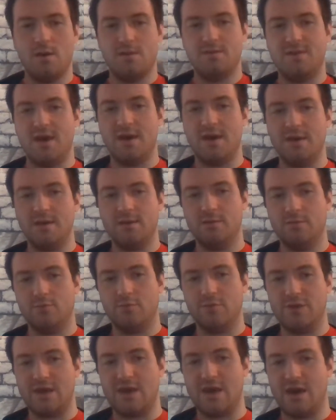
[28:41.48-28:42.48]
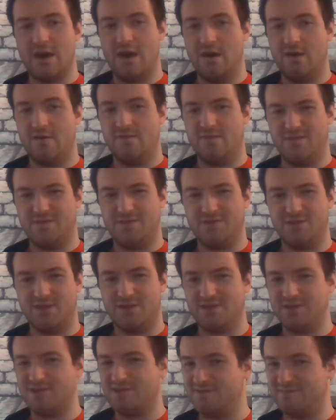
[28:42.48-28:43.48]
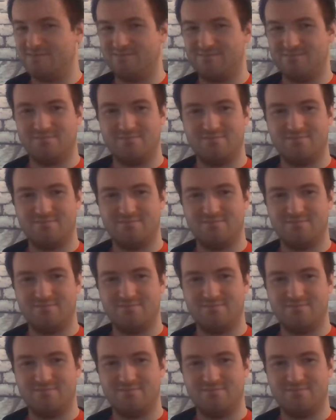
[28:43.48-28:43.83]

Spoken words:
Then we have just